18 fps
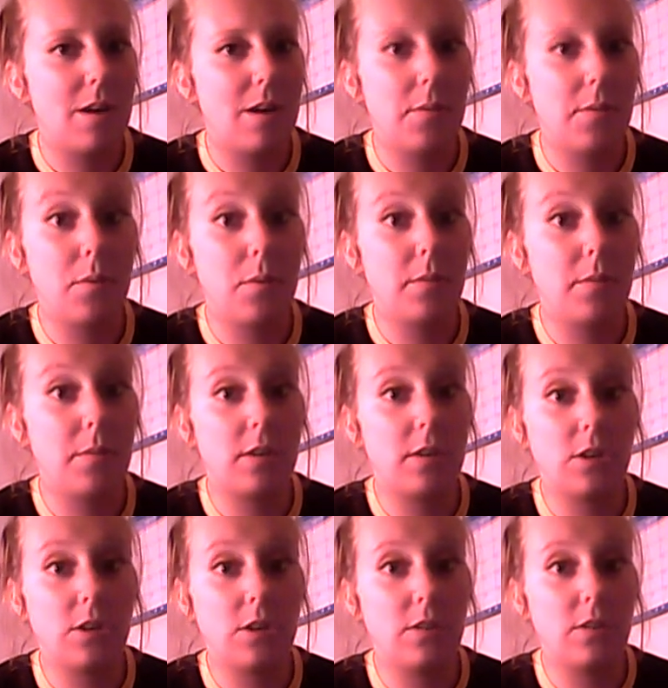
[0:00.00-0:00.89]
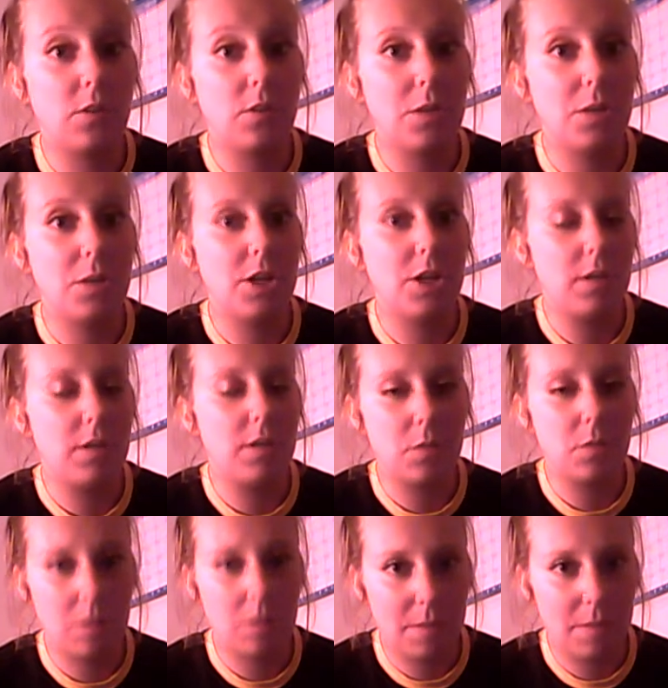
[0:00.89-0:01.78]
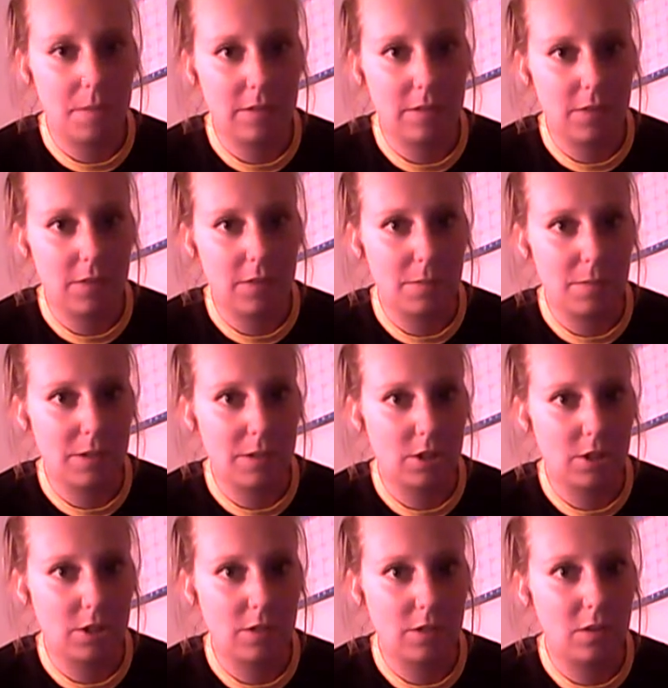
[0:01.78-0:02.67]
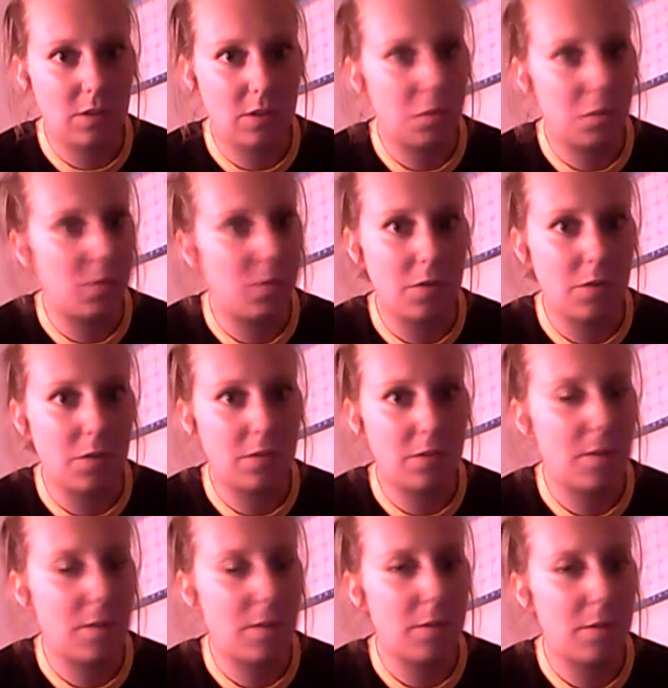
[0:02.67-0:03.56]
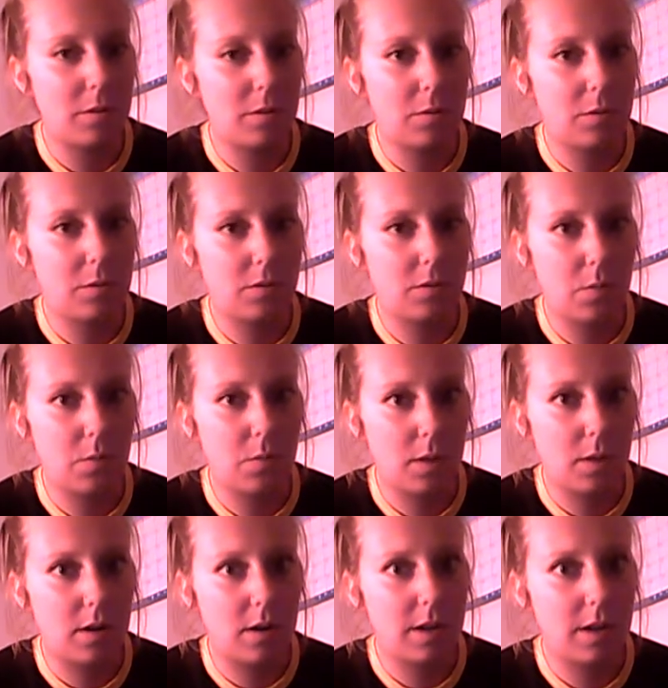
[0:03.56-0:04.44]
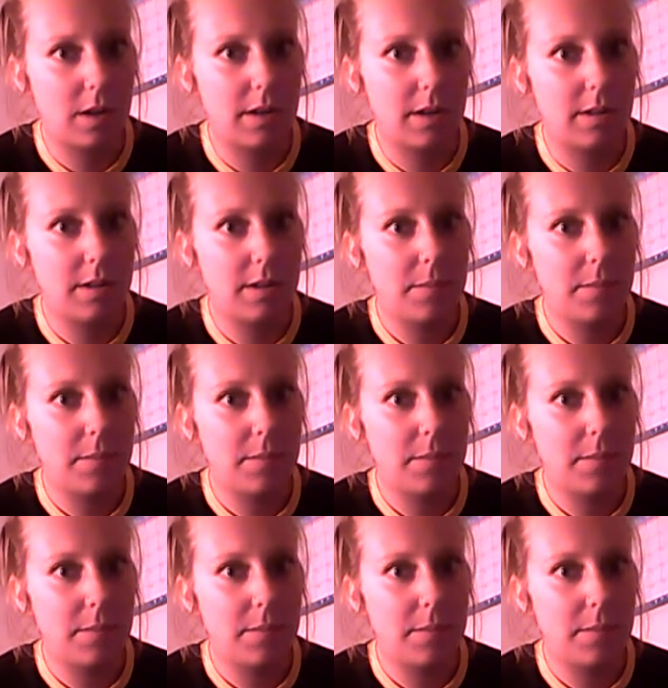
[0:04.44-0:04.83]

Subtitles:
the whole Miss Archer situation, even with her best friend, because she's still confused about like what's going on.